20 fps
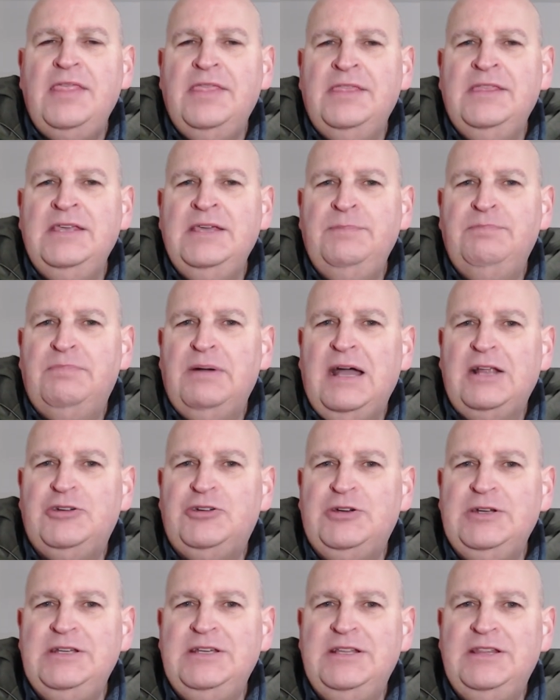The
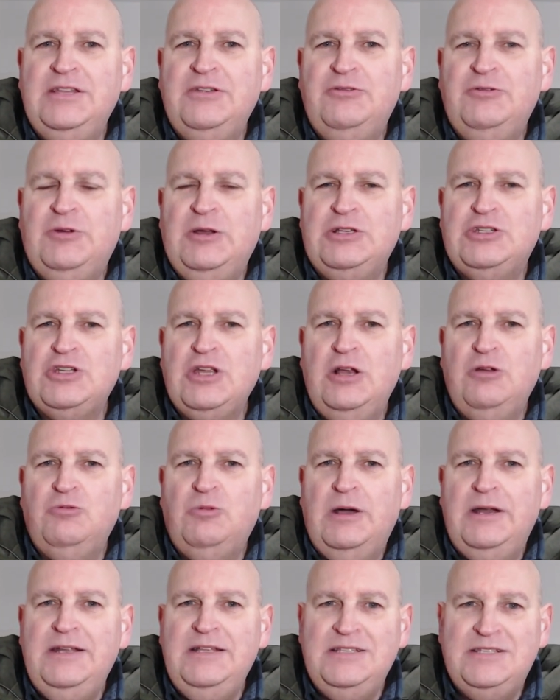battery in the original
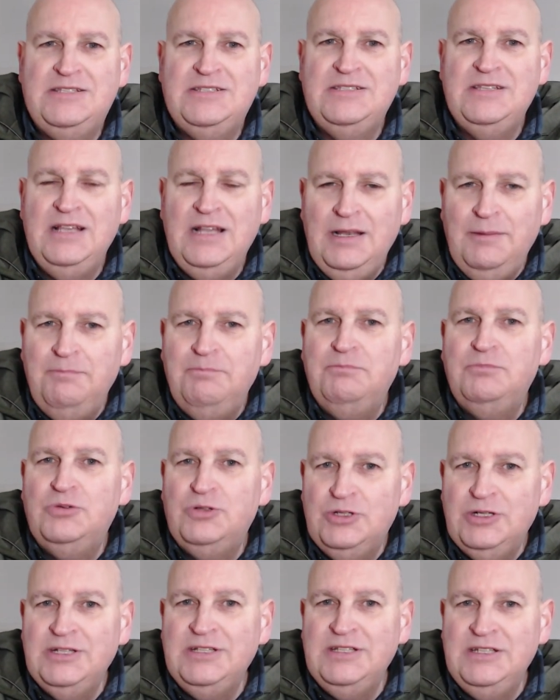one is still
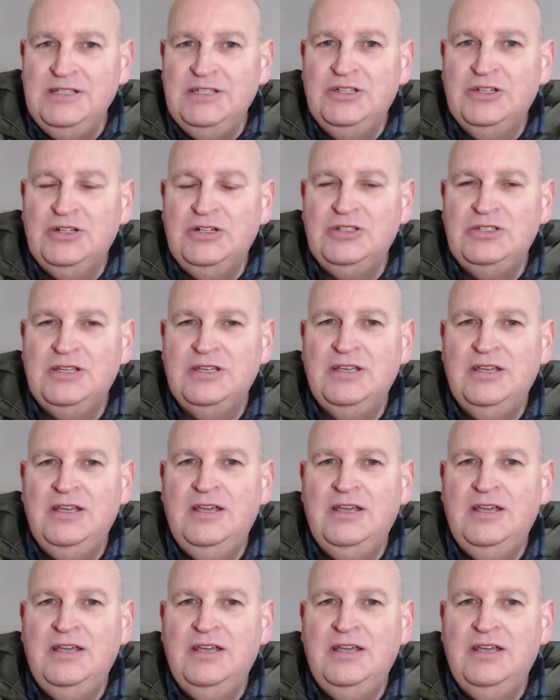pretty good.